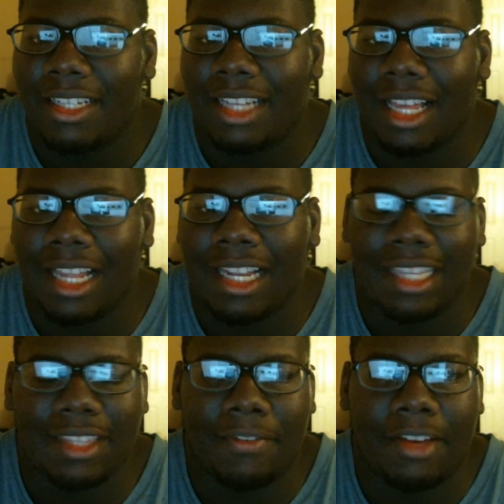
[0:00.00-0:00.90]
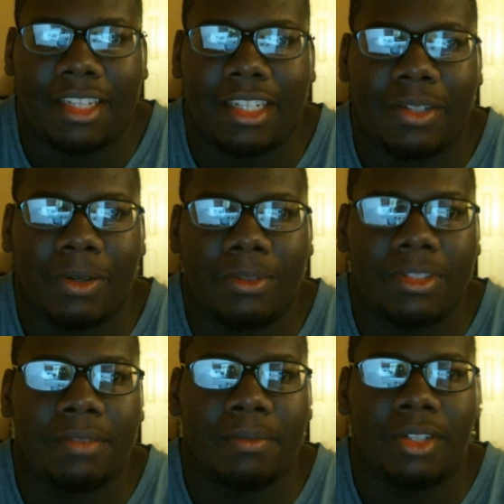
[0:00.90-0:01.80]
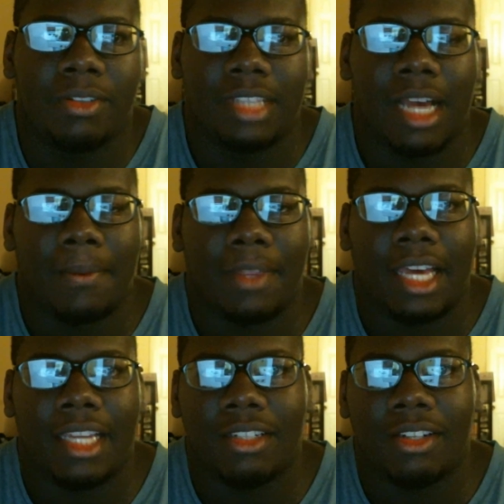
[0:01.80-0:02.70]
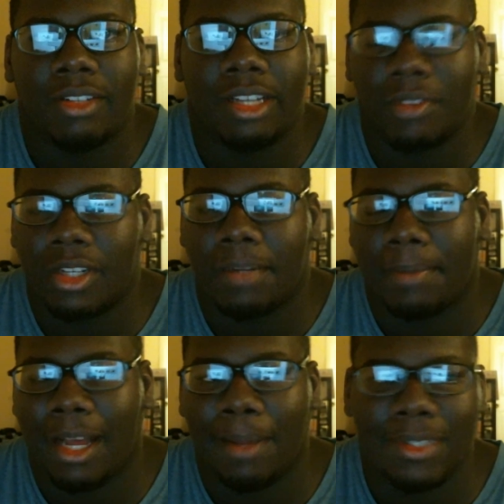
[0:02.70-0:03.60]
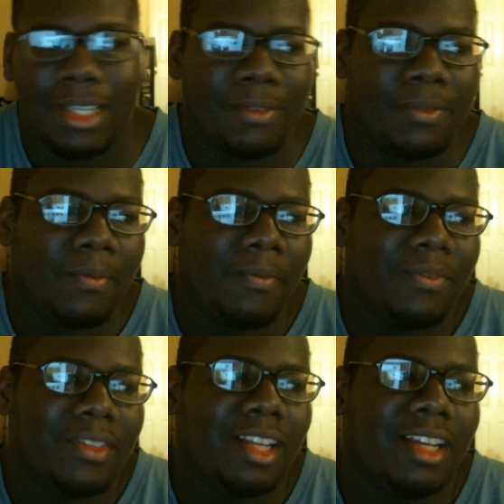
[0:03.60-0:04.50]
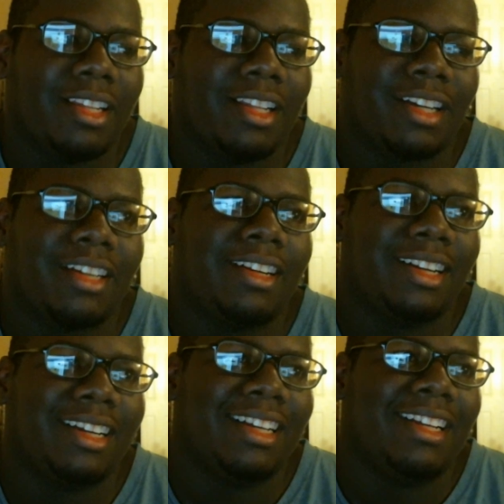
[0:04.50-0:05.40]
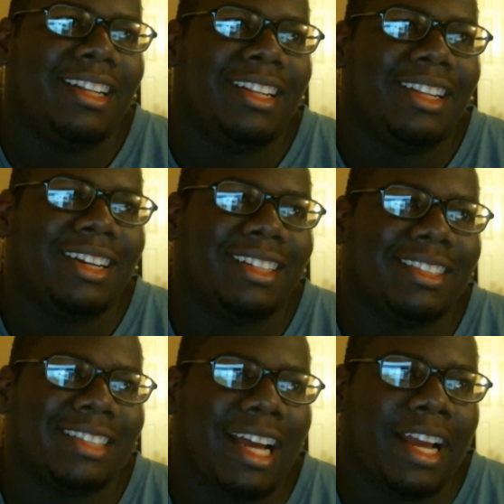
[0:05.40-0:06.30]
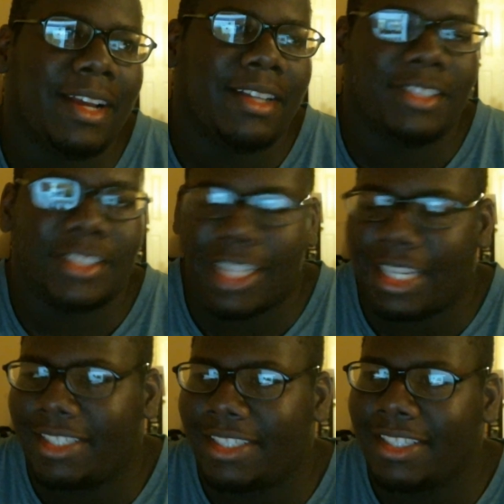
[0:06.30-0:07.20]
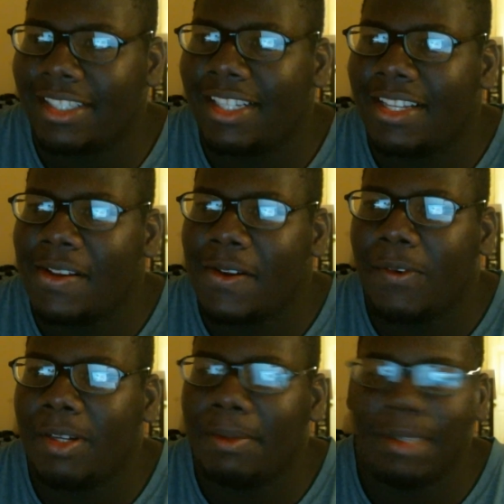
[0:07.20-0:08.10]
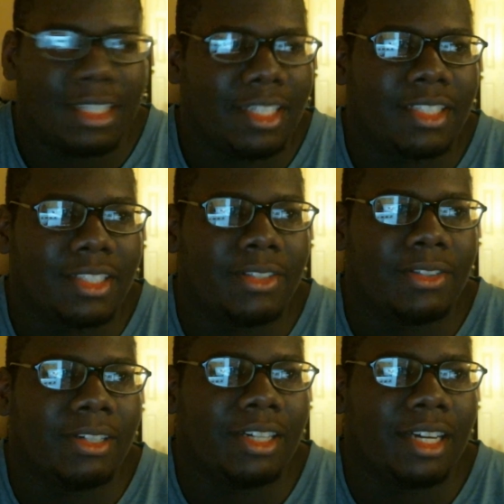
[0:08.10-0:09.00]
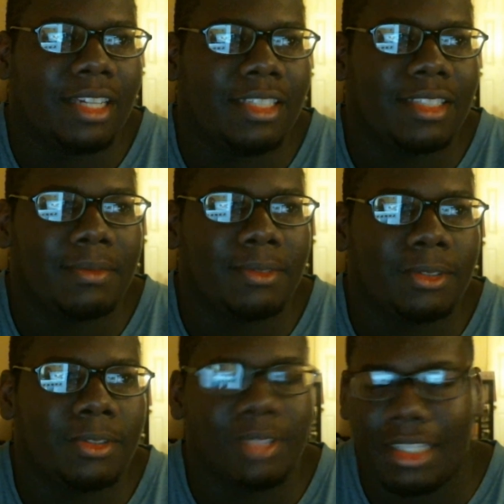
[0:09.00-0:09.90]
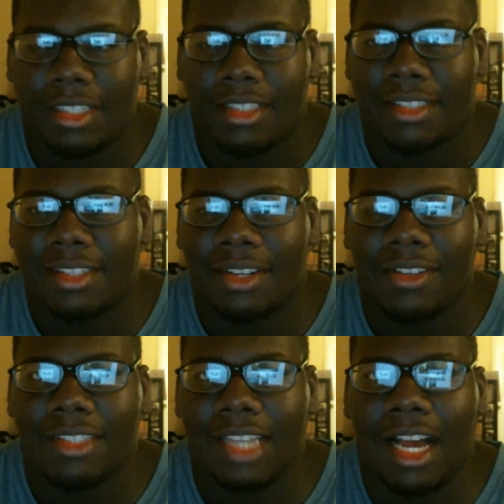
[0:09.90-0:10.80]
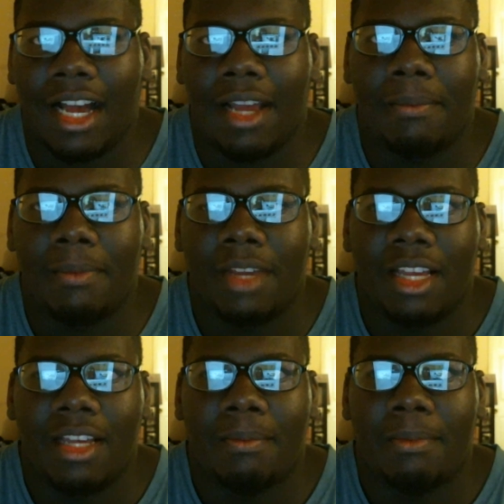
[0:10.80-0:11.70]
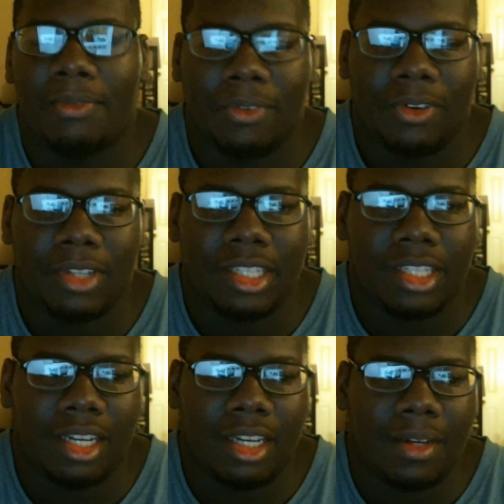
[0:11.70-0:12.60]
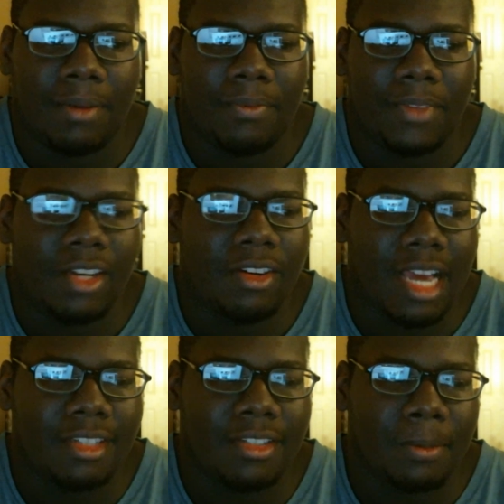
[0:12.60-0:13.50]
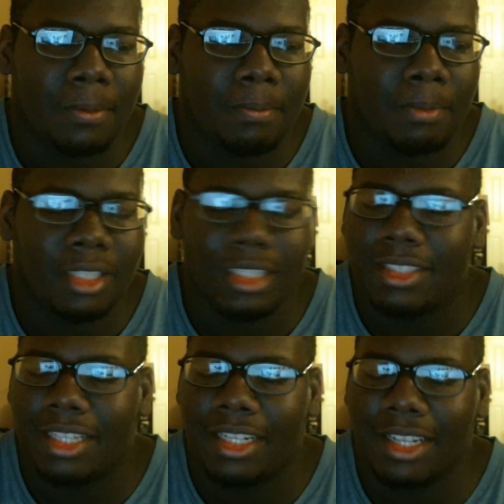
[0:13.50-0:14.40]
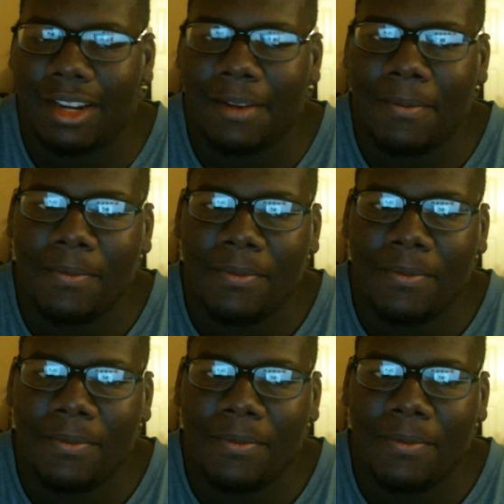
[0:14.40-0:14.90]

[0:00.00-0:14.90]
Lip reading: like the fact that he quotes him. But on top of that, you know, you have Looker by himself, and Looker's like, shit, what am I gonna do? I need to stall time before the international police get here.